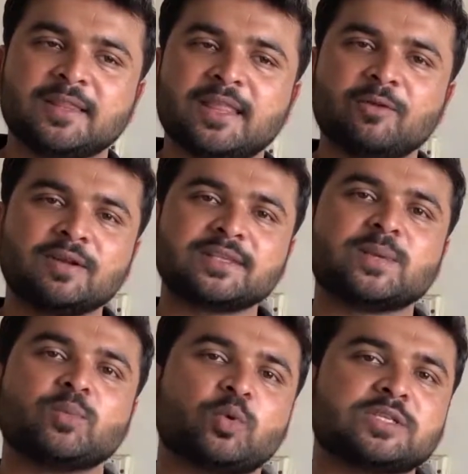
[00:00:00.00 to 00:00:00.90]
there were
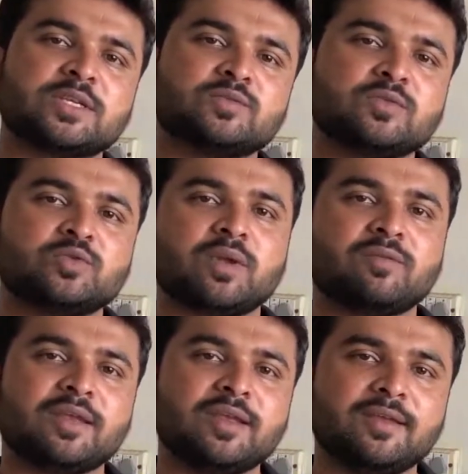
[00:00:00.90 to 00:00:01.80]
some questions which
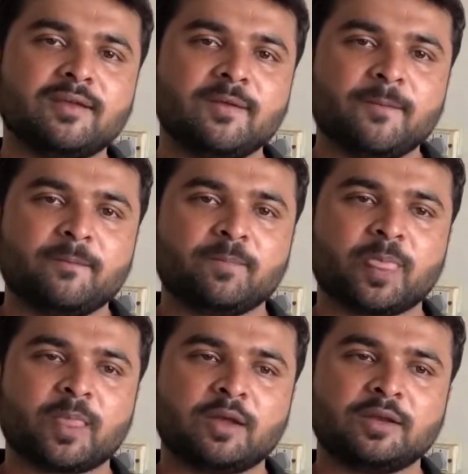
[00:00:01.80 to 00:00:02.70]
were very
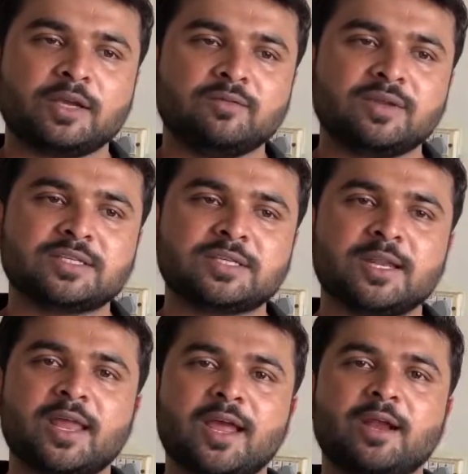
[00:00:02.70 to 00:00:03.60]

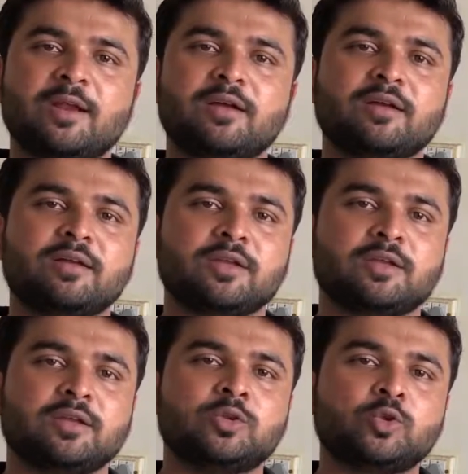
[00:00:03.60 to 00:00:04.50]
unconventional, and
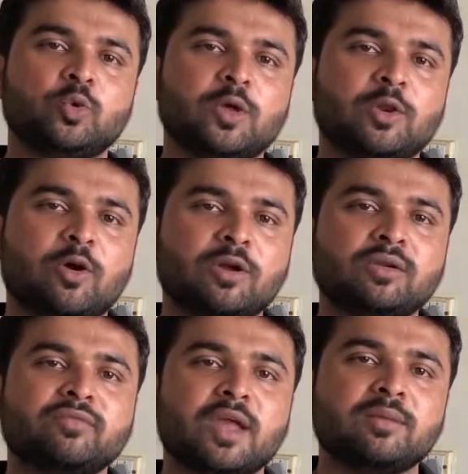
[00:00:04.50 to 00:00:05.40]
it took a
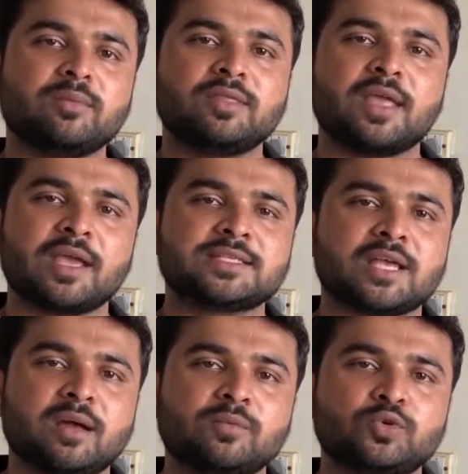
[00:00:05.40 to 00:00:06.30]
lot of time in the
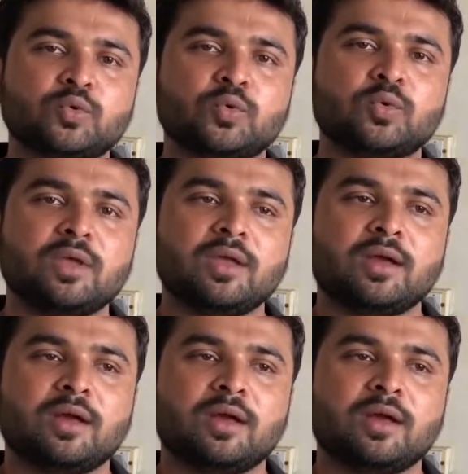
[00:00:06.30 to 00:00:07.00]
exam to